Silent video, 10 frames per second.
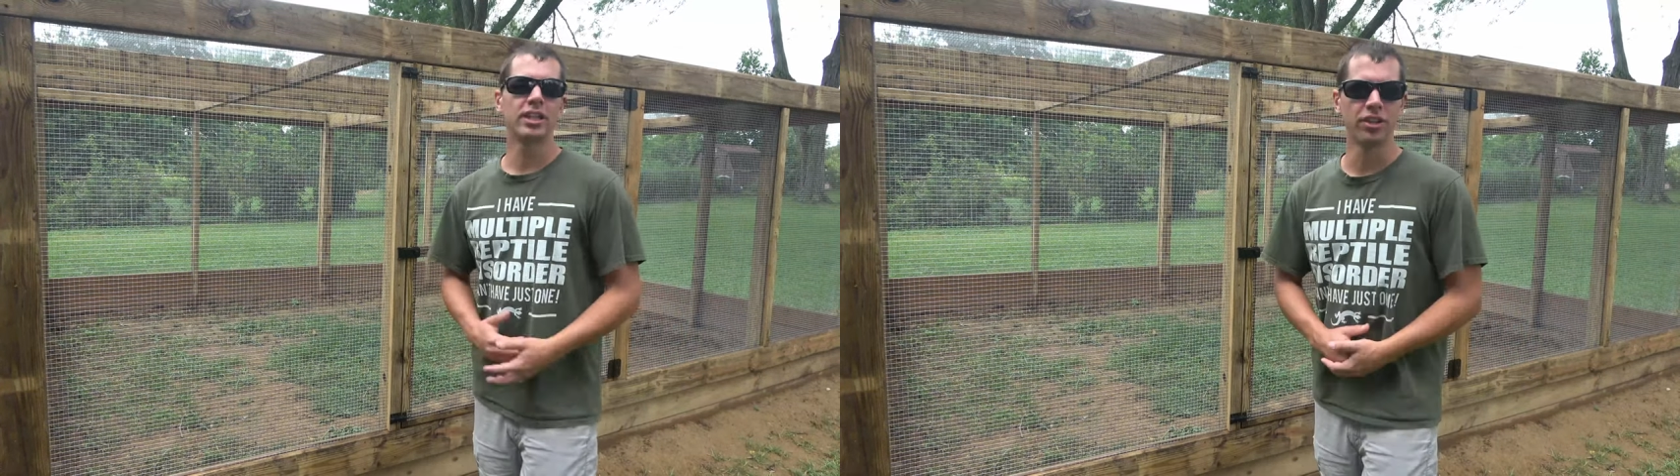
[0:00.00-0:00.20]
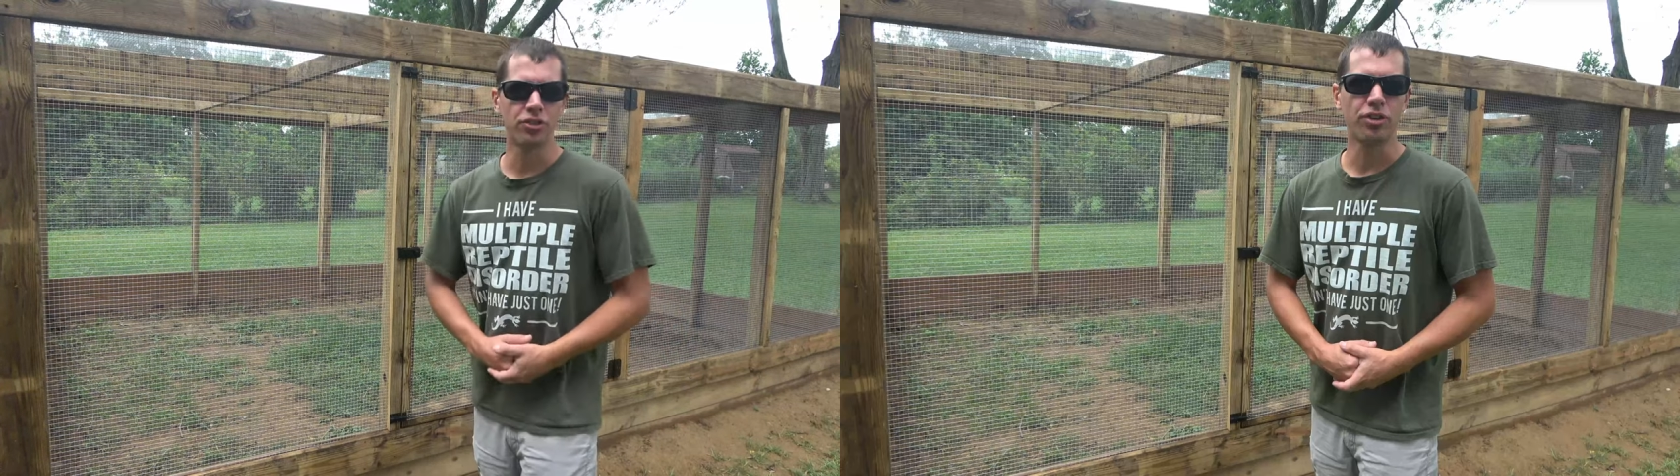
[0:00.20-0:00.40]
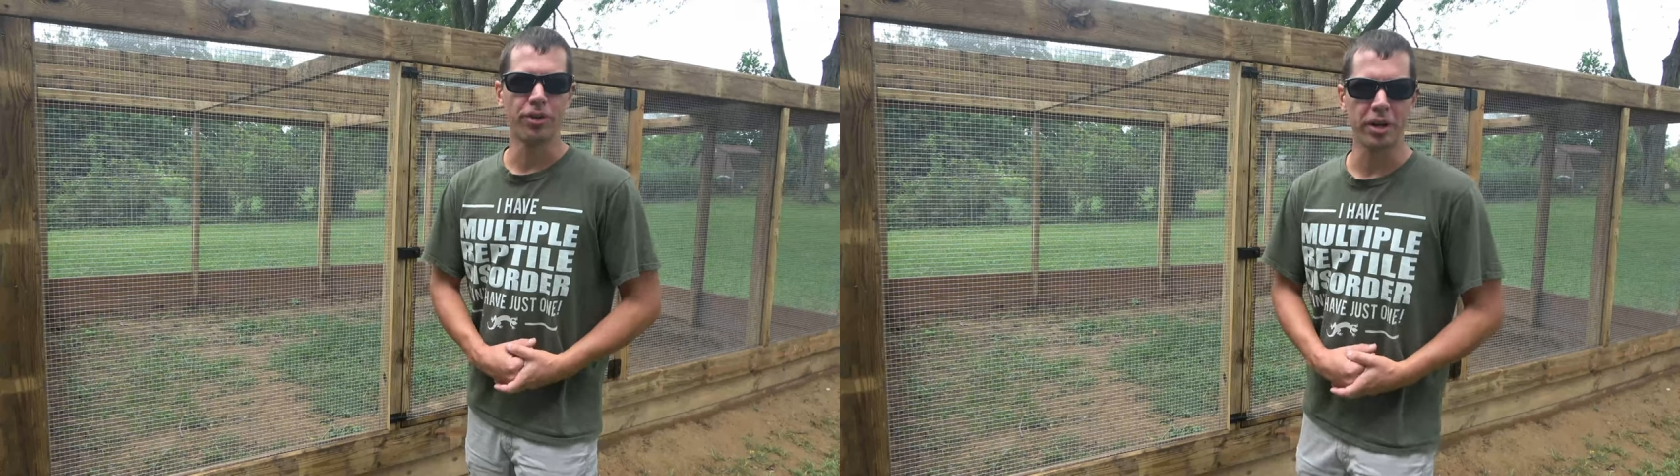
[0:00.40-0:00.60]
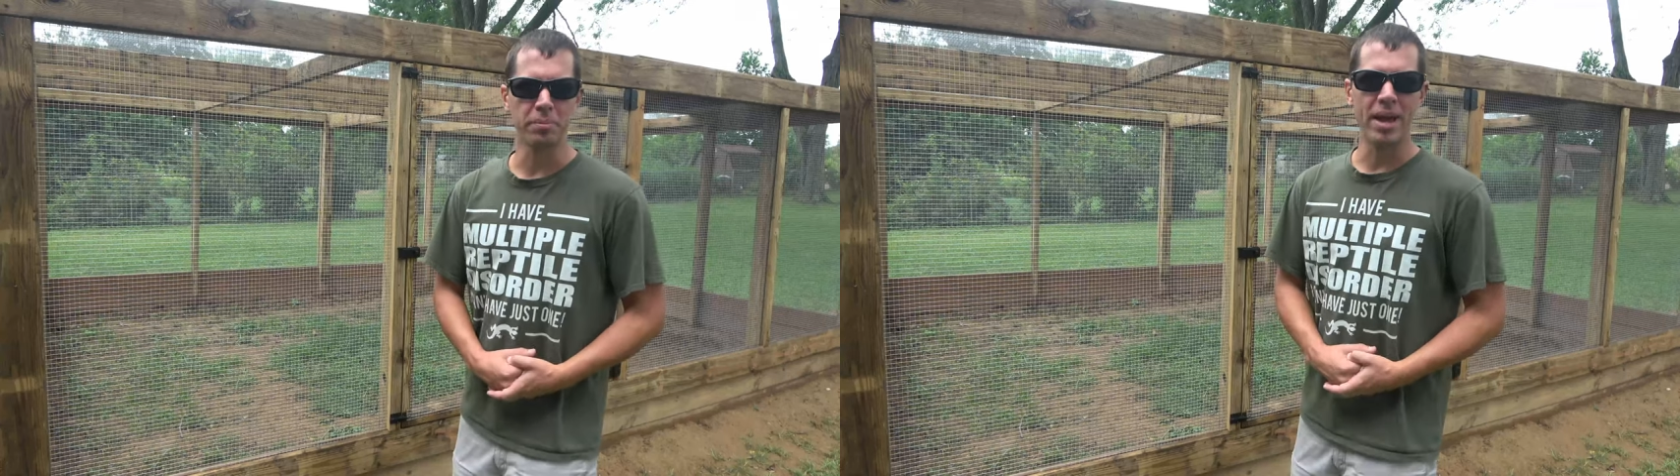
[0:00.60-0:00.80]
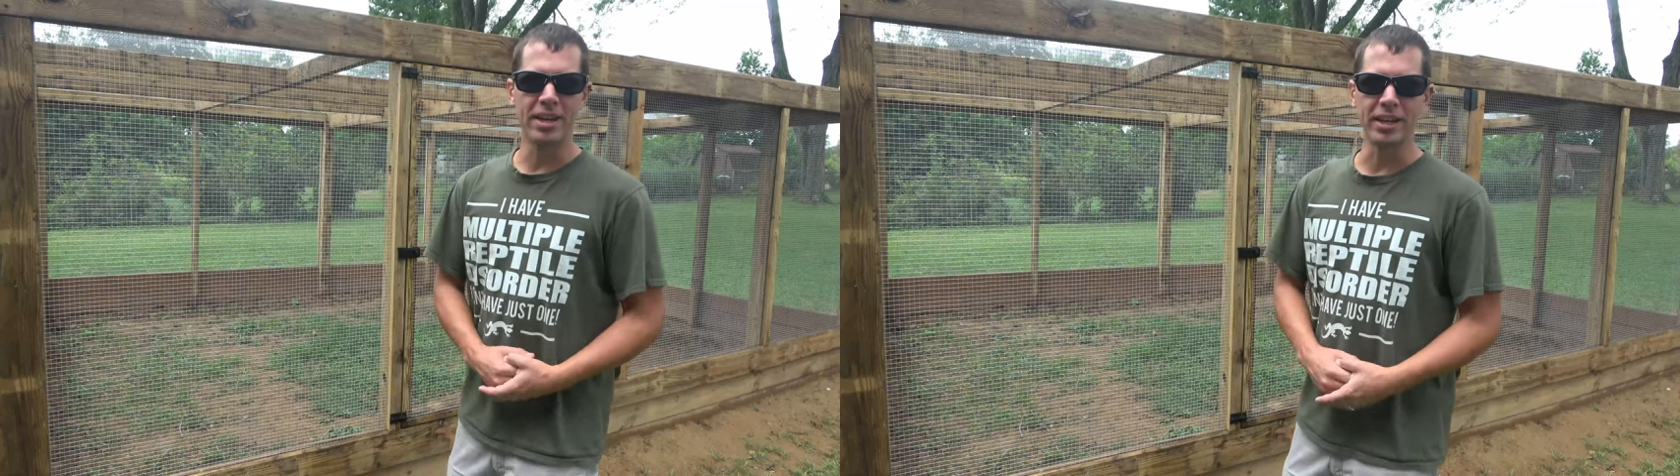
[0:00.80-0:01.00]

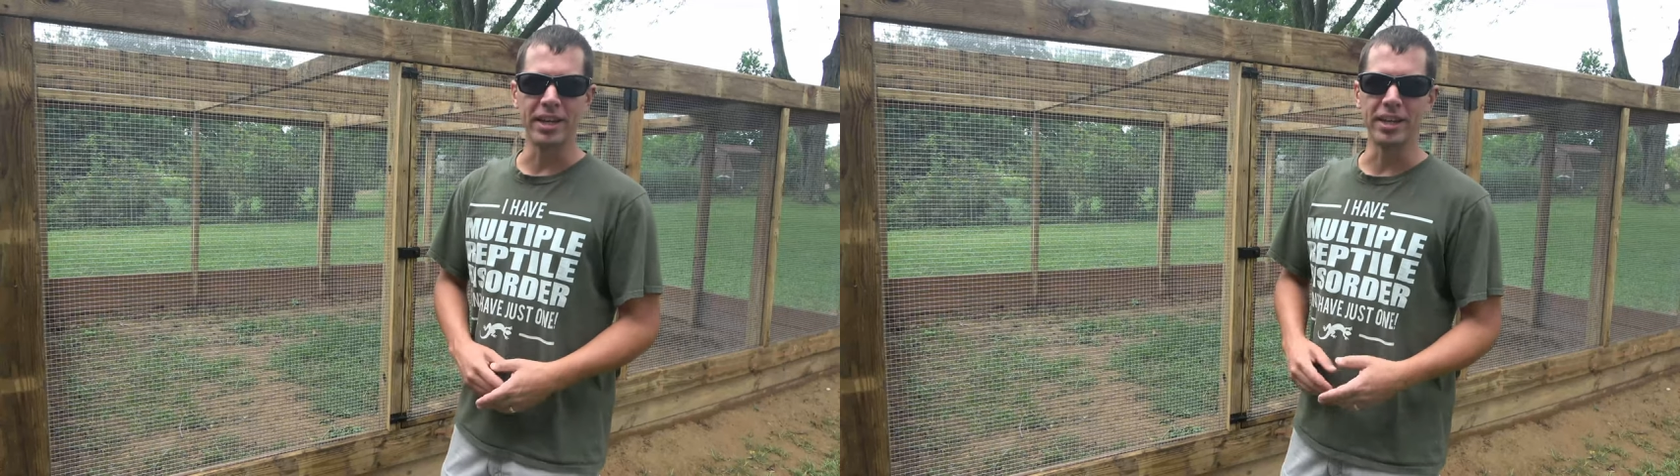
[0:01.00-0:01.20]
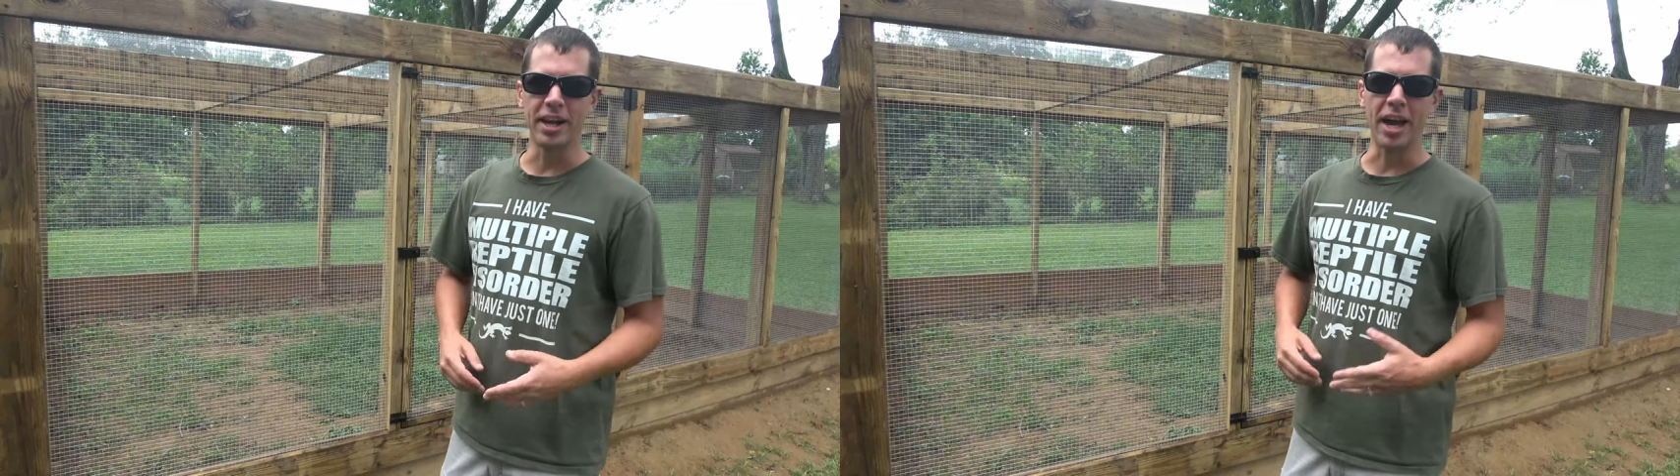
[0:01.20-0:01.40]
considering making it